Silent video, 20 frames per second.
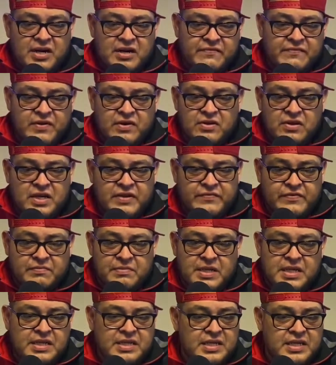If you're looking for
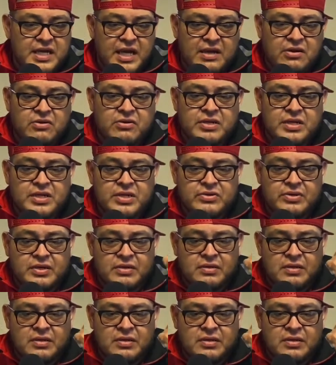money, then yeah, go ahead and do it.